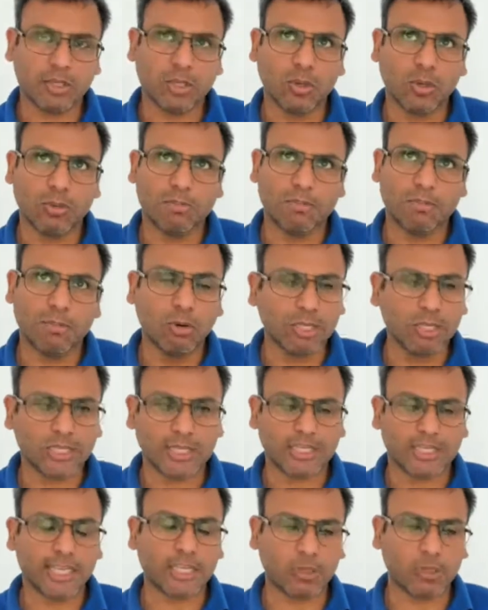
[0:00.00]
So most
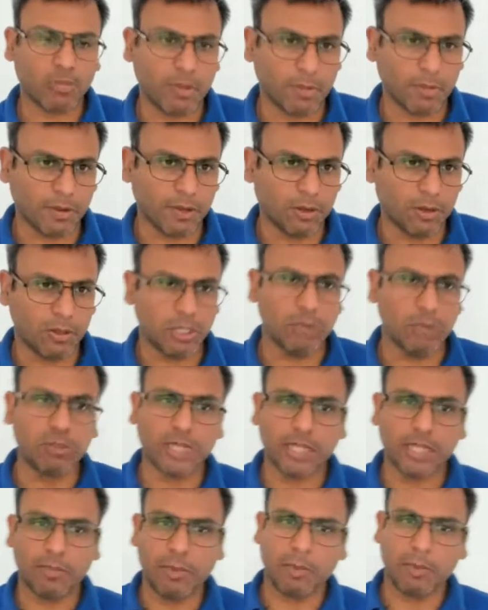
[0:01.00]
successful people
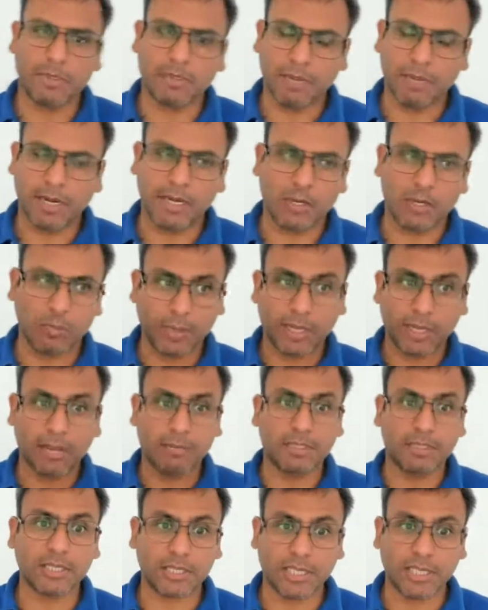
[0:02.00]
use other people's money to
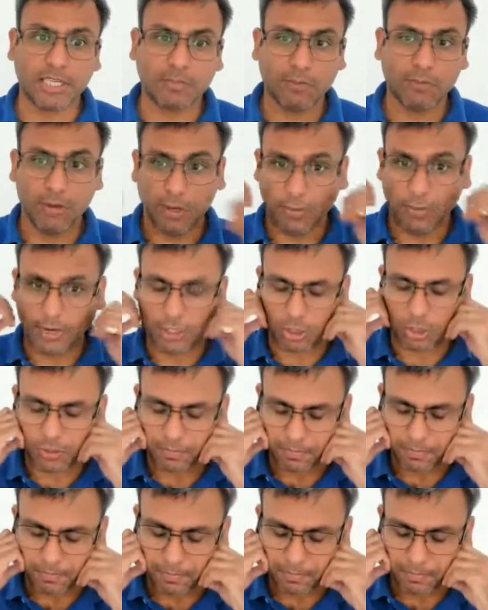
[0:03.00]
become successful and rich.